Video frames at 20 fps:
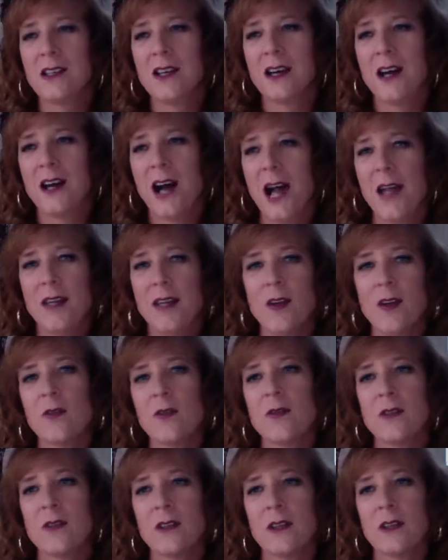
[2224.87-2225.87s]
I
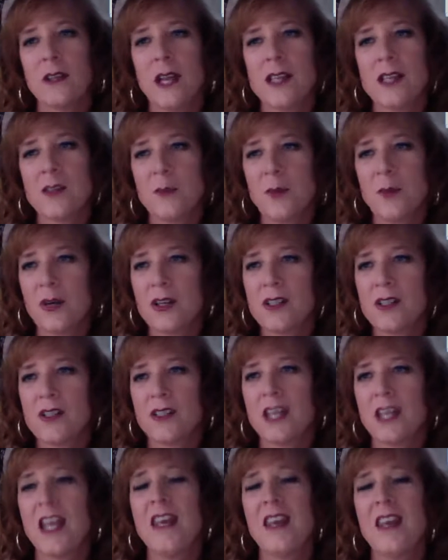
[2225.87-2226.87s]
don't, as a
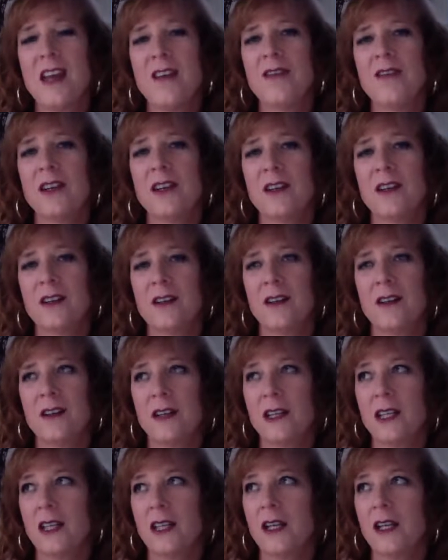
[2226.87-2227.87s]
person, never
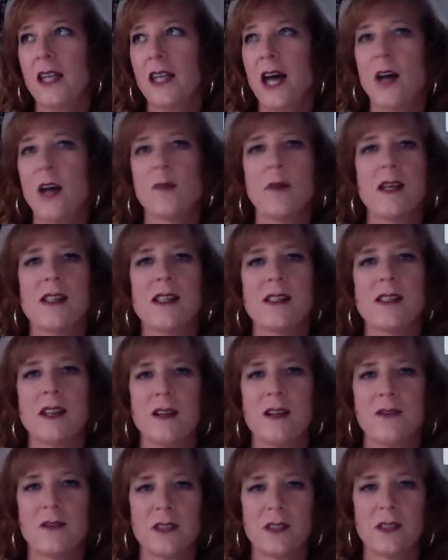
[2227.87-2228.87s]
allowed
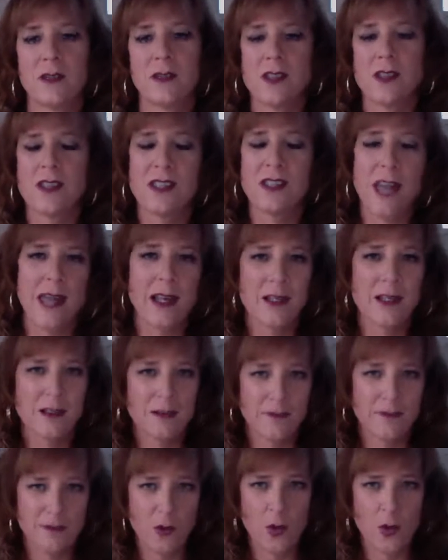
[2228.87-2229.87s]
myself to settle
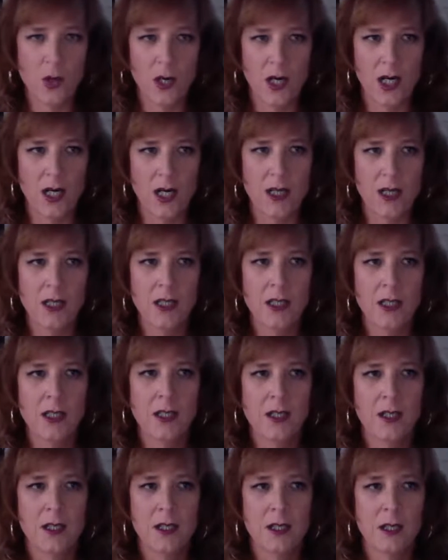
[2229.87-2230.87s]
for
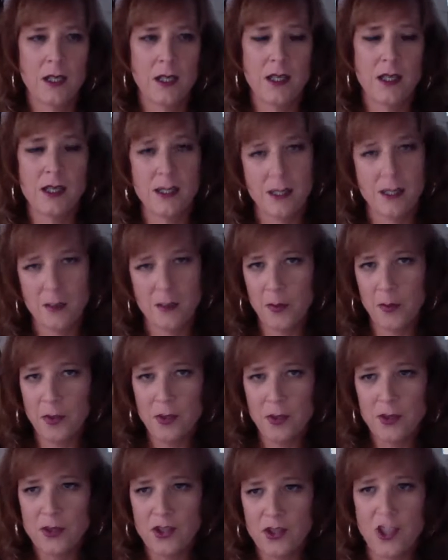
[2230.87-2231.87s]
the
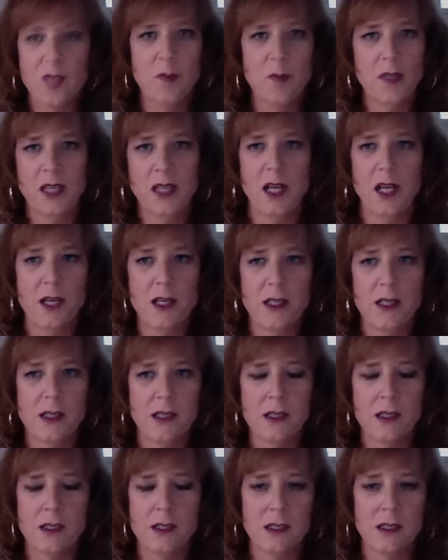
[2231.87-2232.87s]
simple just
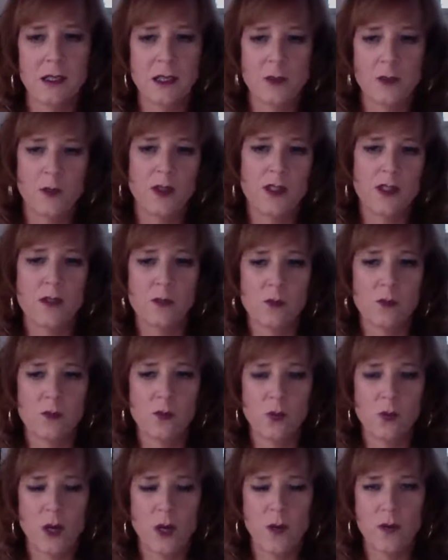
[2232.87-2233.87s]
because it was
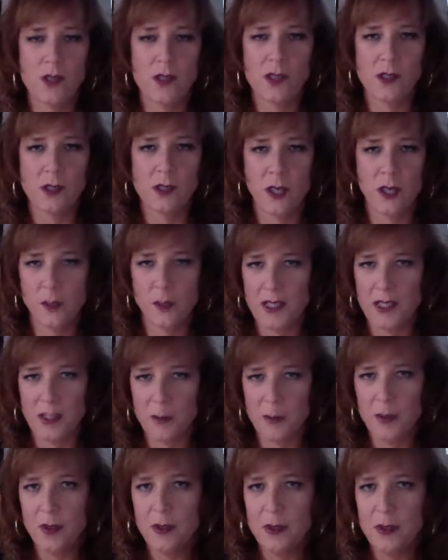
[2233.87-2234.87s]
what was going to be
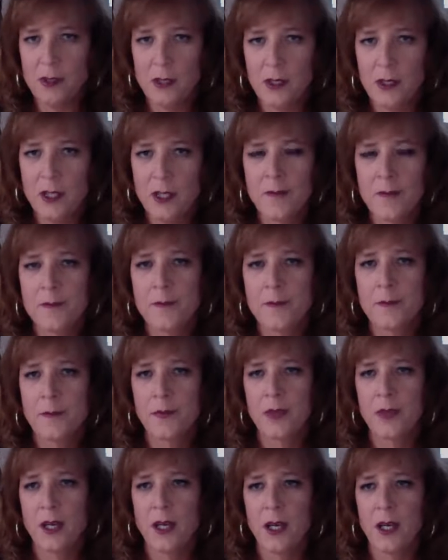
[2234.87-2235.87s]
simple.
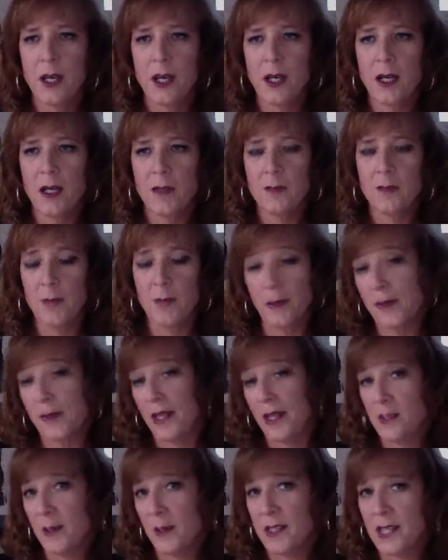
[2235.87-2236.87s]
Maybe
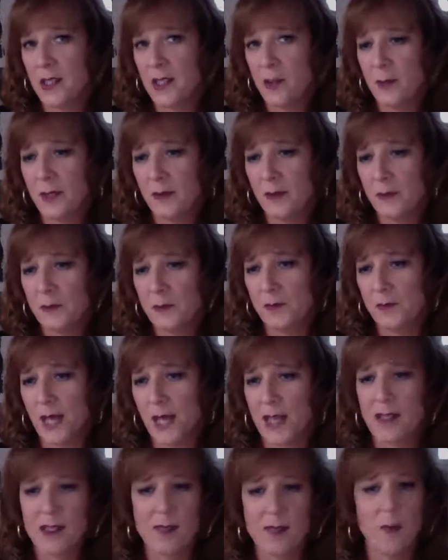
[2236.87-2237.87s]
that's to my detriment.
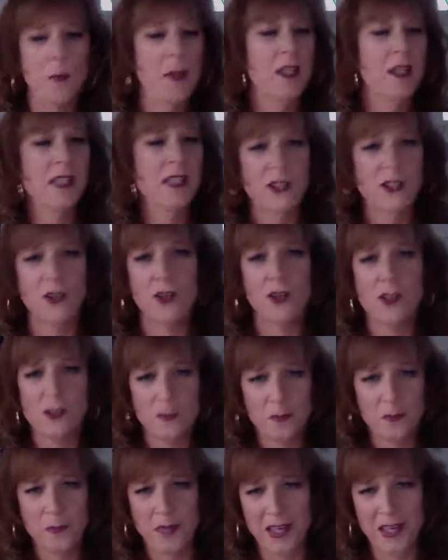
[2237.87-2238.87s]
Ask some of my
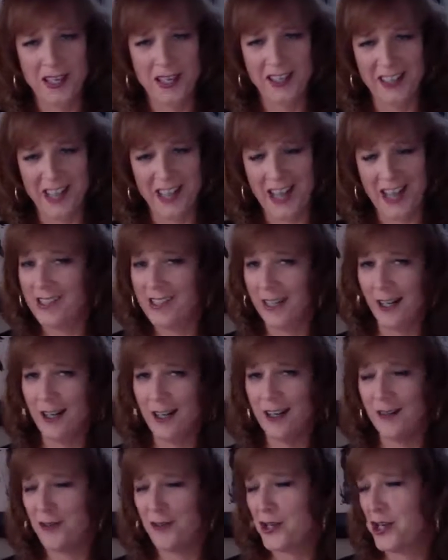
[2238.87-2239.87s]
teachers. Ask
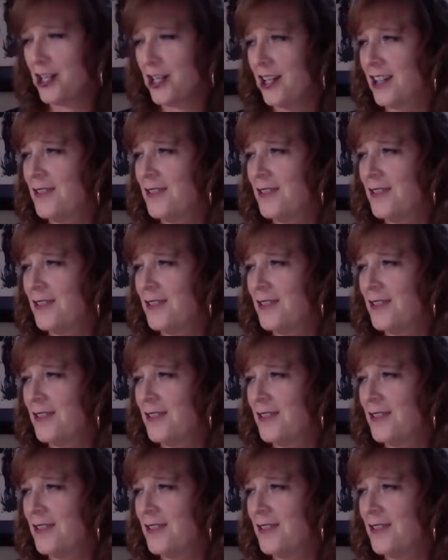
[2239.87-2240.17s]
Gerhard for sure.